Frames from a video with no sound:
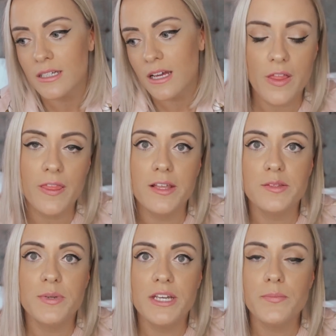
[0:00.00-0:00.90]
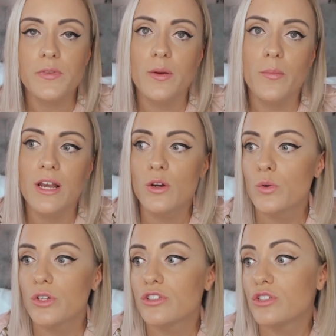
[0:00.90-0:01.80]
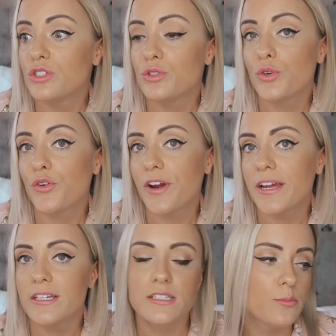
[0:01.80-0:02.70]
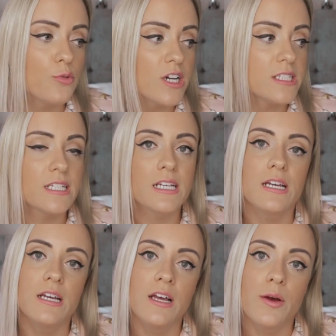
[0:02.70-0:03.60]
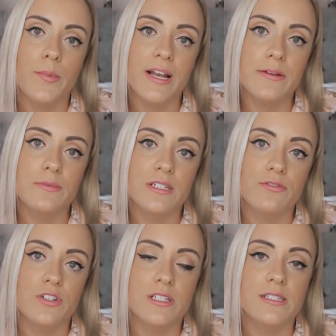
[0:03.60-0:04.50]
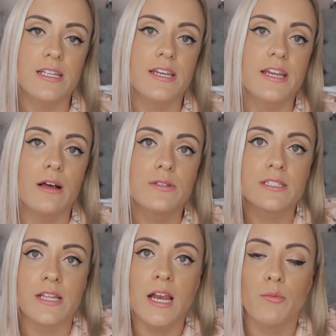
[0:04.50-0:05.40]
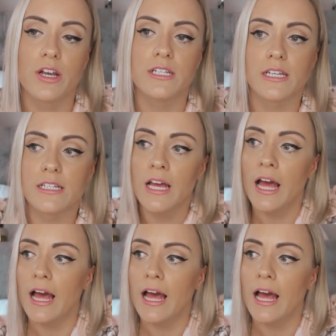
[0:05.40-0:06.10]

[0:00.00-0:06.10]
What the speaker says: I think that's me and my little story, and embracing my limb difference and now celebrating it.